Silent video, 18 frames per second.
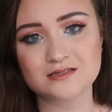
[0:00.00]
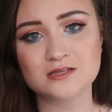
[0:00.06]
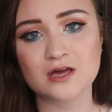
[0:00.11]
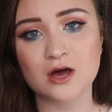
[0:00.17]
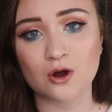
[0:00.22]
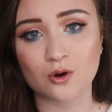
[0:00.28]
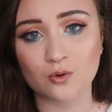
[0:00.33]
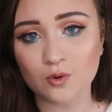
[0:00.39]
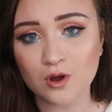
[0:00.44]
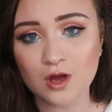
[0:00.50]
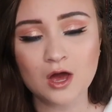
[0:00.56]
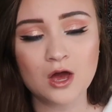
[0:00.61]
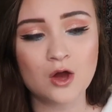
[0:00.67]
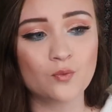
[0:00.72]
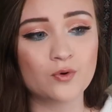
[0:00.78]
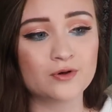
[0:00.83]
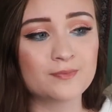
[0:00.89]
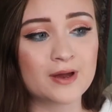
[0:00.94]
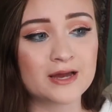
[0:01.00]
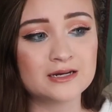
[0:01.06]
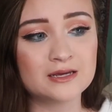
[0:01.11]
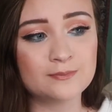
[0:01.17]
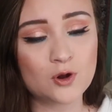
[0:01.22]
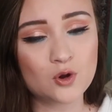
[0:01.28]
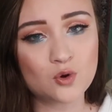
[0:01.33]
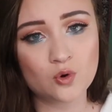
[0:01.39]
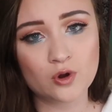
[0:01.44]
So with my
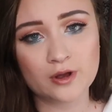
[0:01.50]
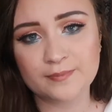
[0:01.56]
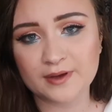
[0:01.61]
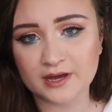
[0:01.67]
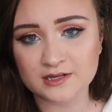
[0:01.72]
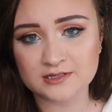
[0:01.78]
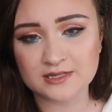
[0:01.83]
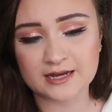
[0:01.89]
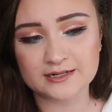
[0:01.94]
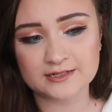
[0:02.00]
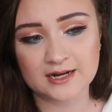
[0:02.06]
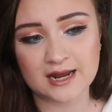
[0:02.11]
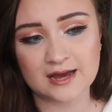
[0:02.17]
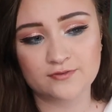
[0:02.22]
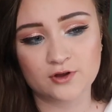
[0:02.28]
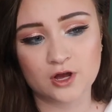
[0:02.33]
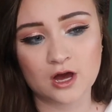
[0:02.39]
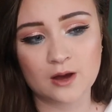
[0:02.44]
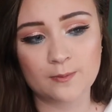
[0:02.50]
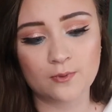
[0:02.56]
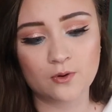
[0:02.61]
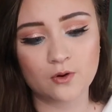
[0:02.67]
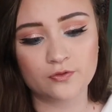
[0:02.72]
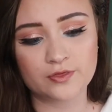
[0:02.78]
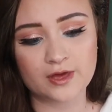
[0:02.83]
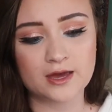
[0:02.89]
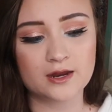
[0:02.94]
Nemo koi bettas, I did have a
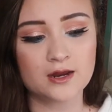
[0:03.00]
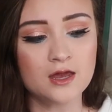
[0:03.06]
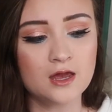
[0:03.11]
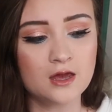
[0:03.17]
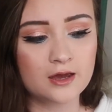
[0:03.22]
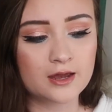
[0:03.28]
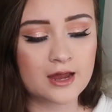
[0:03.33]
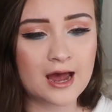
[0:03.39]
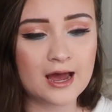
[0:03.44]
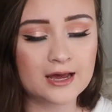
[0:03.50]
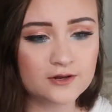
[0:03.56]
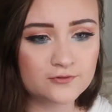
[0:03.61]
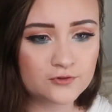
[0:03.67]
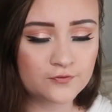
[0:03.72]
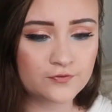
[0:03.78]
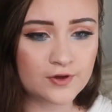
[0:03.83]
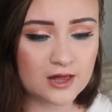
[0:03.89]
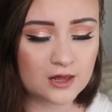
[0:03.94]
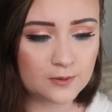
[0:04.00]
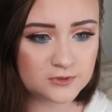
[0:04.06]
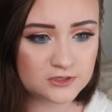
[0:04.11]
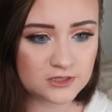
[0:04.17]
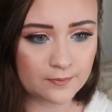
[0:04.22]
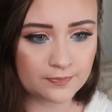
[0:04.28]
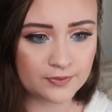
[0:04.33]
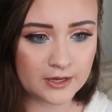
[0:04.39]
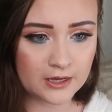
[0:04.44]
couple that kind of developed
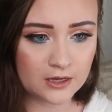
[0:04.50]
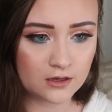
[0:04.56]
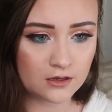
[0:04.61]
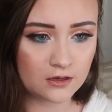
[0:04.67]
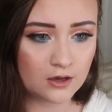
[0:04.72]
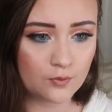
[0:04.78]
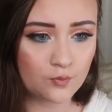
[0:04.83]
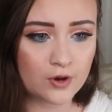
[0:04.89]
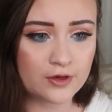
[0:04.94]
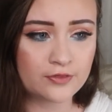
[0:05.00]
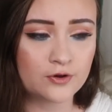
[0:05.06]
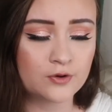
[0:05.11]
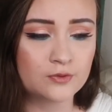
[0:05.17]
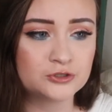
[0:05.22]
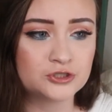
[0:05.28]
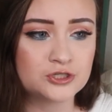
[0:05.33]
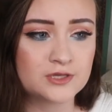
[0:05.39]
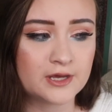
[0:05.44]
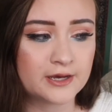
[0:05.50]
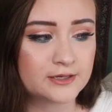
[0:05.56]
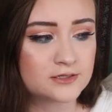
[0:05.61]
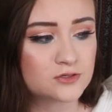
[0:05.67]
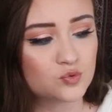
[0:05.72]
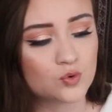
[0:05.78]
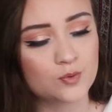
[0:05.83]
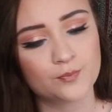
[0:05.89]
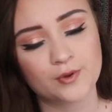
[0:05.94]
something, whether it was just a
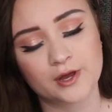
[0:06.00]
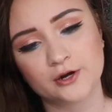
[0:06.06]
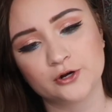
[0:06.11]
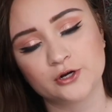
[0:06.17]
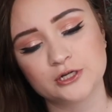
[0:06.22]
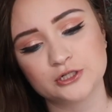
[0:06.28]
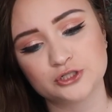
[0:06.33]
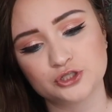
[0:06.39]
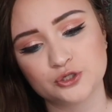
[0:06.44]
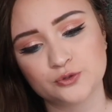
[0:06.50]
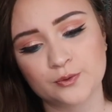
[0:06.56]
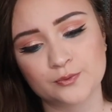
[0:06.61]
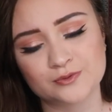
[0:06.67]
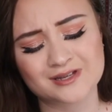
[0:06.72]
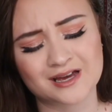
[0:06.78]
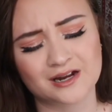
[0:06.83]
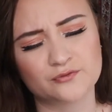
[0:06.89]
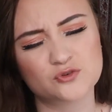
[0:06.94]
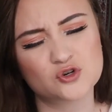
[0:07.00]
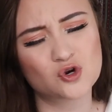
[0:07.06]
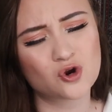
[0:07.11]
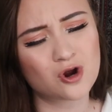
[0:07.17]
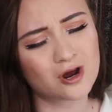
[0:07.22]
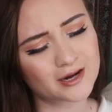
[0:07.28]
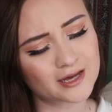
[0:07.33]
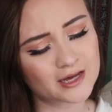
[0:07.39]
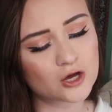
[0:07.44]
swim bladder issue that was kind of
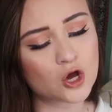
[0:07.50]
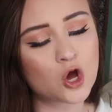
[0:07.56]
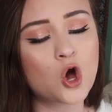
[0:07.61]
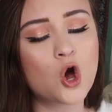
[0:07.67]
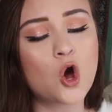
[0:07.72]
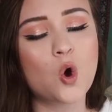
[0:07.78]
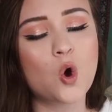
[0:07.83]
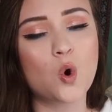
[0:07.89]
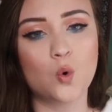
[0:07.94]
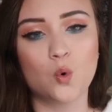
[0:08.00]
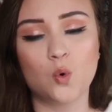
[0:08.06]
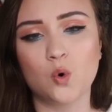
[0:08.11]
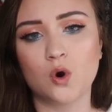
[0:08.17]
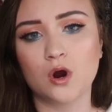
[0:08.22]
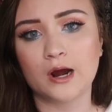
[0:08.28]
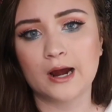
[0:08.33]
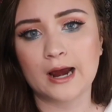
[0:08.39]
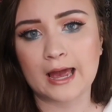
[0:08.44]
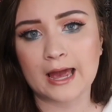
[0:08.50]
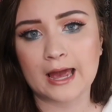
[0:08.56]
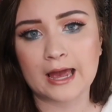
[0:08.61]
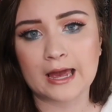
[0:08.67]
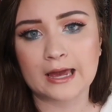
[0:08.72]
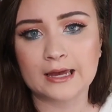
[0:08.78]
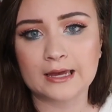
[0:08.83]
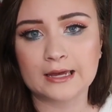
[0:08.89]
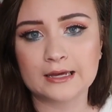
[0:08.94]
chronic, or
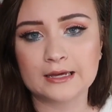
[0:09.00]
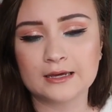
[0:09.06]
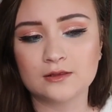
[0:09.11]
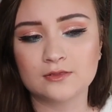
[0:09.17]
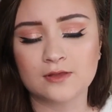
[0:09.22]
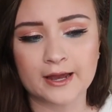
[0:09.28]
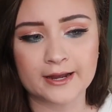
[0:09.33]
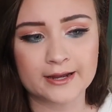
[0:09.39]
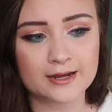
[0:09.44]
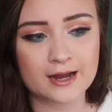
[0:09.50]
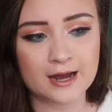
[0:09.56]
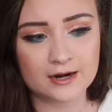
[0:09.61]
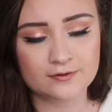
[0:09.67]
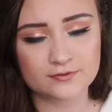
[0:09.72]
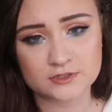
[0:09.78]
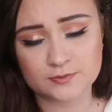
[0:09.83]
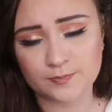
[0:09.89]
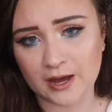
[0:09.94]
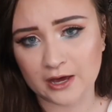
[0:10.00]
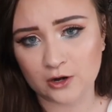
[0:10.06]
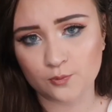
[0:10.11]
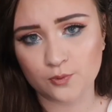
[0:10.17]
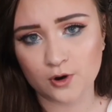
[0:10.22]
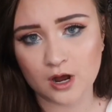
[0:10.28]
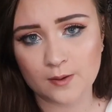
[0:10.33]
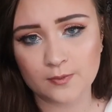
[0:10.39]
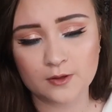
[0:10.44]
a kind of a spinal
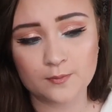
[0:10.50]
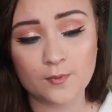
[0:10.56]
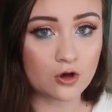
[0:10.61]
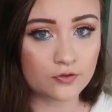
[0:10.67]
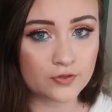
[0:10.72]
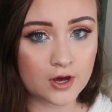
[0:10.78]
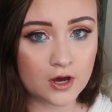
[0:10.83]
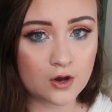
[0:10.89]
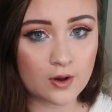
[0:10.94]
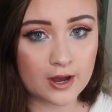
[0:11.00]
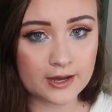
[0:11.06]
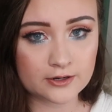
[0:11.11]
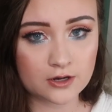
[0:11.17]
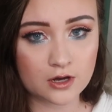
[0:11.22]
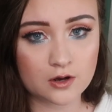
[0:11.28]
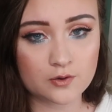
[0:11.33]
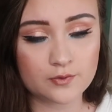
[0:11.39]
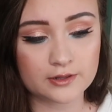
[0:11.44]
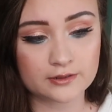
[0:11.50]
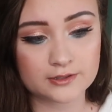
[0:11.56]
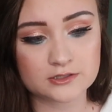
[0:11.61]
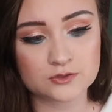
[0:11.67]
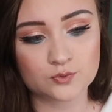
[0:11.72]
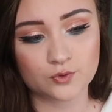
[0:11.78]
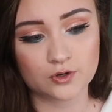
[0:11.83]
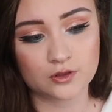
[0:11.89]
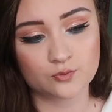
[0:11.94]
problem. Although I know at
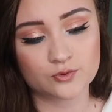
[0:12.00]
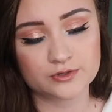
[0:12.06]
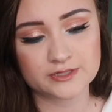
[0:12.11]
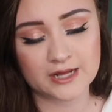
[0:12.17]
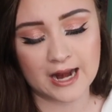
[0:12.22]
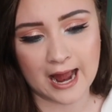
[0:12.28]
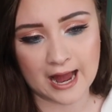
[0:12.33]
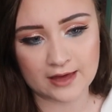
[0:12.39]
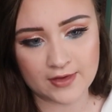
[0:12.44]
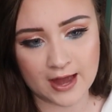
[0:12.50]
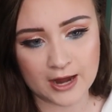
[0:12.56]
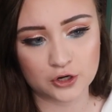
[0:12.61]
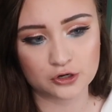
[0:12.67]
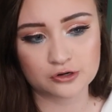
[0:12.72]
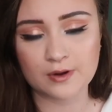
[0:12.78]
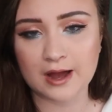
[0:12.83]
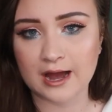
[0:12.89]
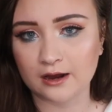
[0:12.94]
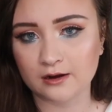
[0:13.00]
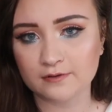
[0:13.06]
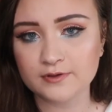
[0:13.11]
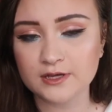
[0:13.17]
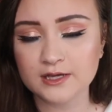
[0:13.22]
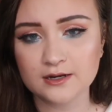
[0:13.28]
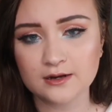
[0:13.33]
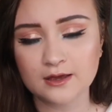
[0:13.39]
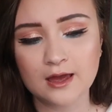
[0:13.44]
least one of the ones that had that grew out of
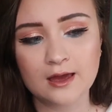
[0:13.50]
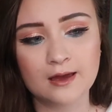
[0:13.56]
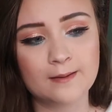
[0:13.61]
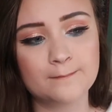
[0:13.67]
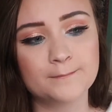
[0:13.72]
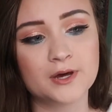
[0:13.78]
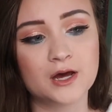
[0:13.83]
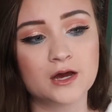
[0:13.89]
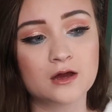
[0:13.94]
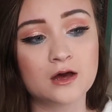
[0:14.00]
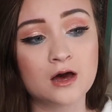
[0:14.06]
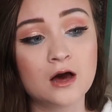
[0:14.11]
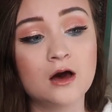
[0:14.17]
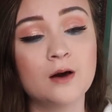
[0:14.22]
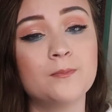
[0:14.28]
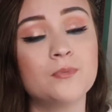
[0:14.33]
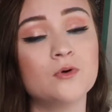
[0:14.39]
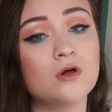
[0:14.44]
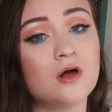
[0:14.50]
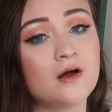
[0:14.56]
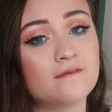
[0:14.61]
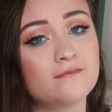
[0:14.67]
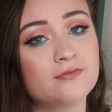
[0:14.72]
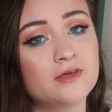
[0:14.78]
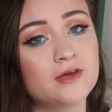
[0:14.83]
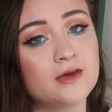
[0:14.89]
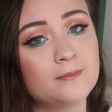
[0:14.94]
it, but a couple
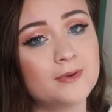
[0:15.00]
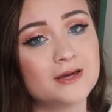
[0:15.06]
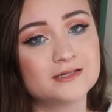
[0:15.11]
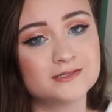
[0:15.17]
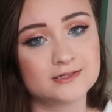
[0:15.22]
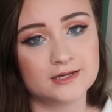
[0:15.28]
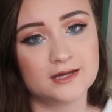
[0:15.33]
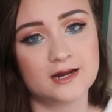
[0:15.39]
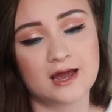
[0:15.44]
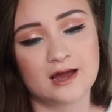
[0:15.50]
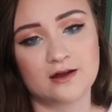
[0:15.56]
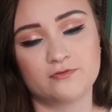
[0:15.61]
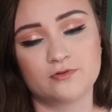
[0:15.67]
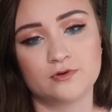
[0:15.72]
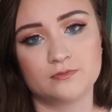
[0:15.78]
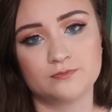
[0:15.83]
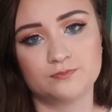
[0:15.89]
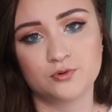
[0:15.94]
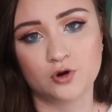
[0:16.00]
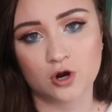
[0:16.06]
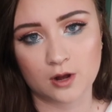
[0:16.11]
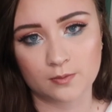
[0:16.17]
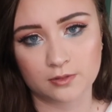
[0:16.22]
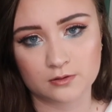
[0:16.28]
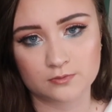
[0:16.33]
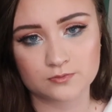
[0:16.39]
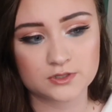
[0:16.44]
of them did have
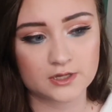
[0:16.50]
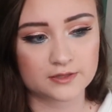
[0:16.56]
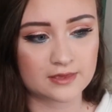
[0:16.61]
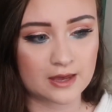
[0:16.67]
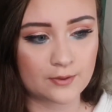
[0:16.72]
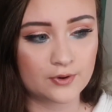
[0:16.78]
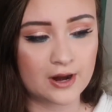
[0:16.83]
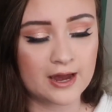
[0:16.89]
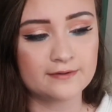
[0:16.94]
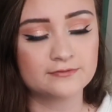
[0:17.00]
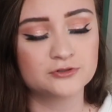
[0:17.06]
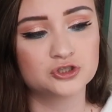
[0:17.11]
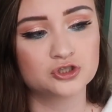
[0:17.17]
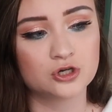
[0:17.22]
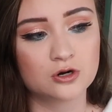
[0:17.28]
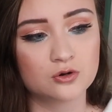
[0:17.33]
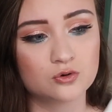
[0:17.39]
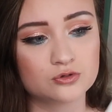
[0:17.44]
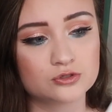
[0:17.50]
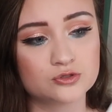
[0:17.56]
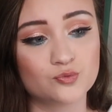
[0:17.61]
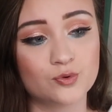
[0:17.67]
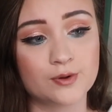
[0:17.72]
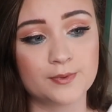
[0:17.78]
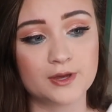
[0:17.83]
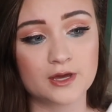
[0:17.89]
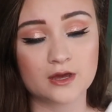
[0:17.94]
problems. They would have struggles
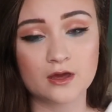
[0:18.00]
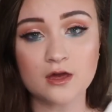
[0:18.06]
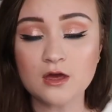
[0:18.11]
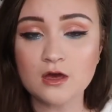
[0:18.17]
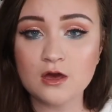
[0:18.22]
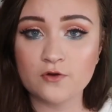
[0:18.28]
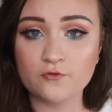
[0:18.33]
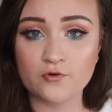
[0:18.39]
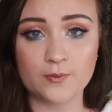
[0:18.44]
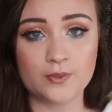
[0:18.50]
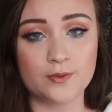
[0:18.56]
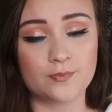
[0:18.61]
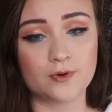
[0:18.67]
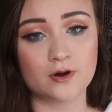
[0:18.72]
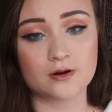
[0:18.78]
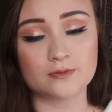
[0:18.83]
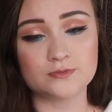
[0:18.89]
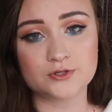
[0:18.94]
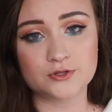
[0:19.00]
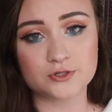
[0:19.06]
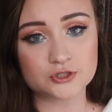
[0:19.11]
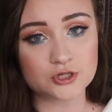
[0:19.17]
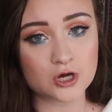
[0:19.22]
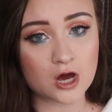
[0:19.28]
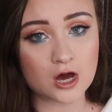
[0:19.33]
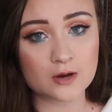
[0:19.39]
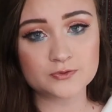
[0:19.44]
swimming from the bottom to the
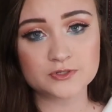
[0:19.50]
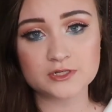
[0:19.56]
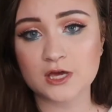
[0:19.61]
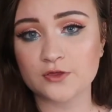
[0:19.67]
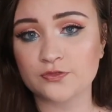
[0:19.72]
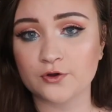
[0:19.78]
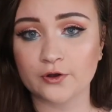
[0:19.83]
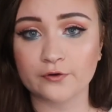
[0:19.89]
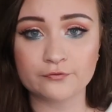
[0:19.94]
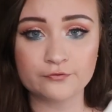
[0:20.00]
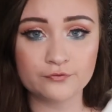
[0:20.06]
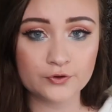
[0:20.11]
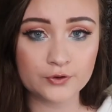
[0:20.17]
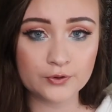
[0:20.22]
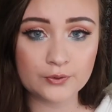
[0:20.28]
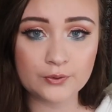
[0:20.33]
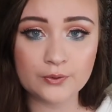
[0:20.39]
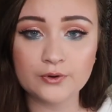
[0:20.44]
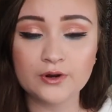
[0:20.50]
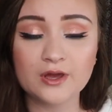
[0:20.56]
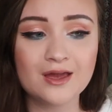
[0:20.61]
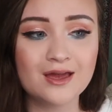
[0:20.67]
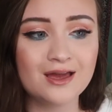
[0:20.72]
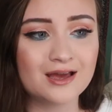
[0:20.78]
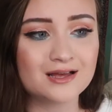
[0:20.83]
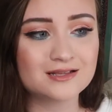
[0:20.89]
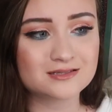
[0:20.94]
top to get their food
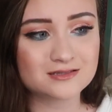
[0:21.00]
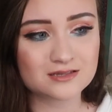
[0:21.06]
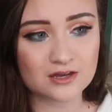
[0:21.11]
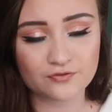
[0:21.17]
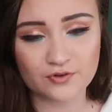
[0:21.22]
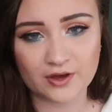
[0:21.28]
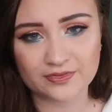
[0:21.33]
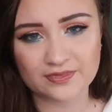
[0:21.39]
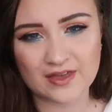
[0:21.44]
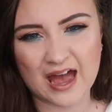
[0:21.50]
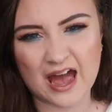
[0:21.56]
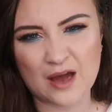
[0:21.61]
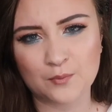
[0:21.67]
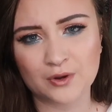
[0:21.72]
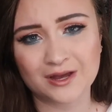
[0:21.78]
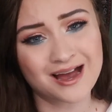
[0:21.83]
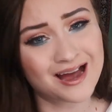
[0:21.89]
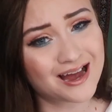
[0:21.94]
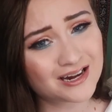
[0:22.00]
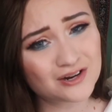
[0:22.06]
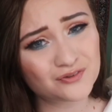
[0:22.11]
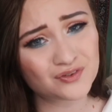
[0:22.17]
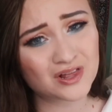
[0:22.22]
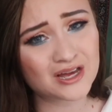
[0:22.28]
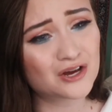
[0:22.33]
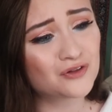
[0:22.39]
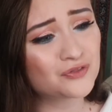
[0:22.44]
and stuff like that, and would kind
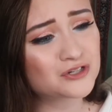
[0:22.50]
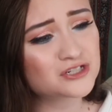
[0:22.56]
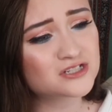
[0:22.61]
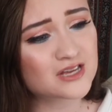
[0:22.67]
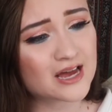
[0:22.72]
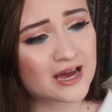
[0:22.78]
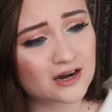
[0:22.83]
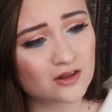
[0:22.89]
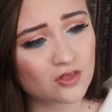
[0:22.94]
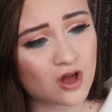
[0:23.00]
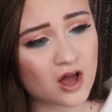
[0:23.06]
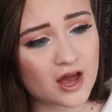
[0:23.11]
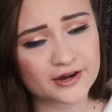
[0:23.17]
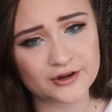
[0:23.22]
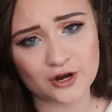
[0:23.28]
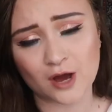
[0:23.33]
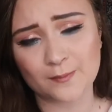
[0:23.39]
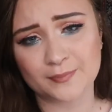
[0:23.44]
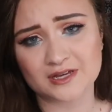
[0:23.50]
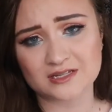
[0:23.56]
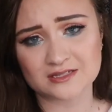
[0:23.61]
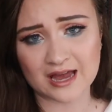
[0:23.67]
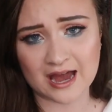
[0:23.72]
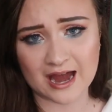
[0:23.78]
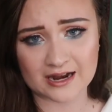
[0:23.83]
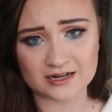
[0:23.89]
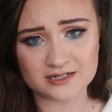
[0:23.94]
of lay on their side a lot and not be as
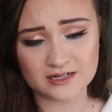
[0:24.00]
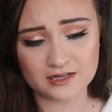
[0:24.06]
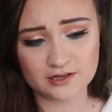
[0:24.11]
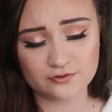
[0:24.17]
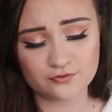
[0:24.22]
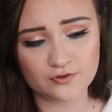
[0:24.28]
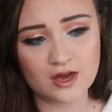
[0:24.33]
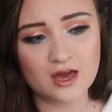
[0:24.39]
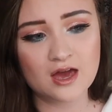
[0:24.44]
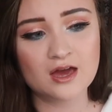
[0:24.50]
active.